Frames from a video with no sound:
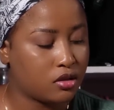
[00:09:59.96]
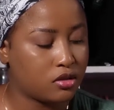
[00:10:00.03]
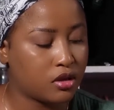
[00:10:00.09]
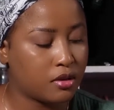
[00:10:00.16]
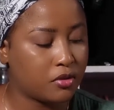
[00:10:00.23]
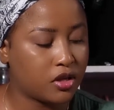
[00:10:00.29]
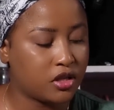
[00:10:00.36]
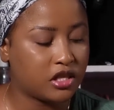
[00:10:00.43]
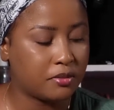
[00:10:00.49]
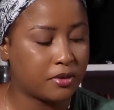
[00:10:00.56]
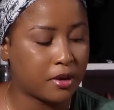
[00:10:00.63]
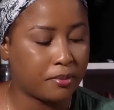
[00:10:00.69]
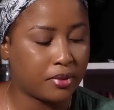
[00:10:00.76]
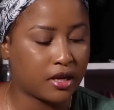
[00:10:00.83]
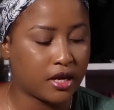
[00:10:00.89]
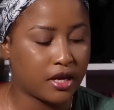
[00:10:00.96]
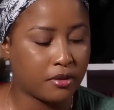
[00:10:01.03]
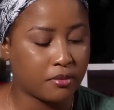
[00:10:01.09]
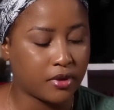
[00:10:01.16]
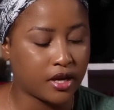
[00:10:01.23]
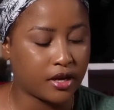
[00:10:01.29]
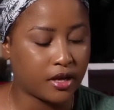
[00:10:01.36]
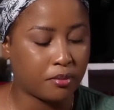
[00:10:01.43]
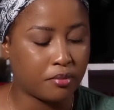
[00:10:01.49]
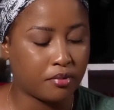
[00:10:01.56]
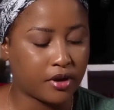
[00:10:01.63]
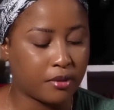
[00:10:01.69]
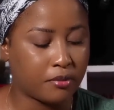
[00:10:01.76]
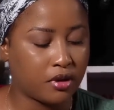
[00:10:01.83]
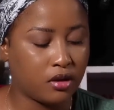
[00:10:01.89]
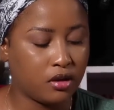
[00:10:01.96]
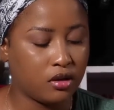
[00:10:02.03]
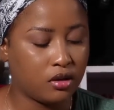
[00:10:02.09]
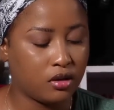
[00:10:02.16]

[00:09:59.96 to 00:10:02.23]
So I'm going to be applying my primer.